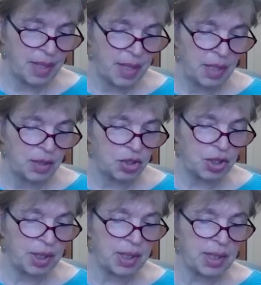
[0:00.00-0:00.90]
Yes.
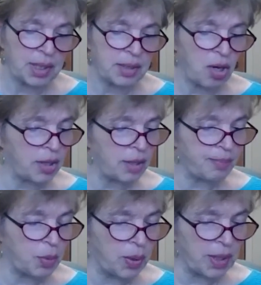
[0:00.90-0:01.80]
She is on the
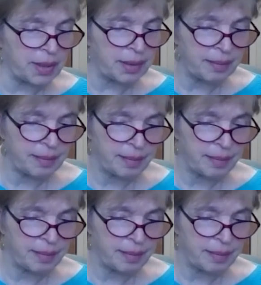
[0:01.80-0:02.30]
board.